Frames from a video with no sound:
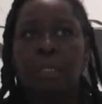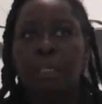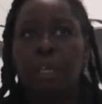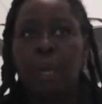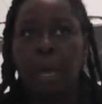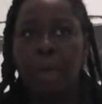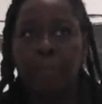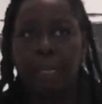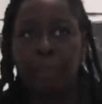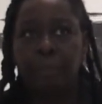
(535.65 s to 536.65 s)
You know, I've
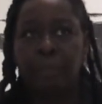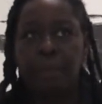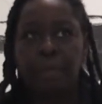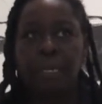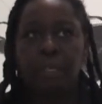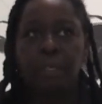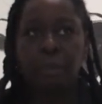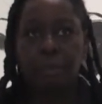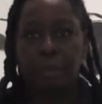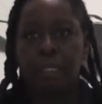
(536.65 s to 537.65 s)
had a very
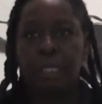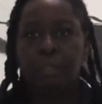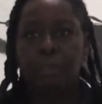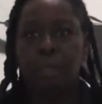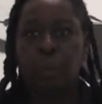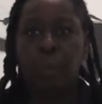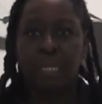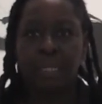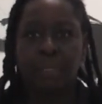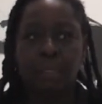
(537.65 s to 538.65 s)
Eurocentric
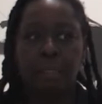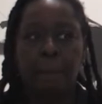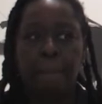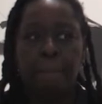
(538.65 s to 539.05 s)
Western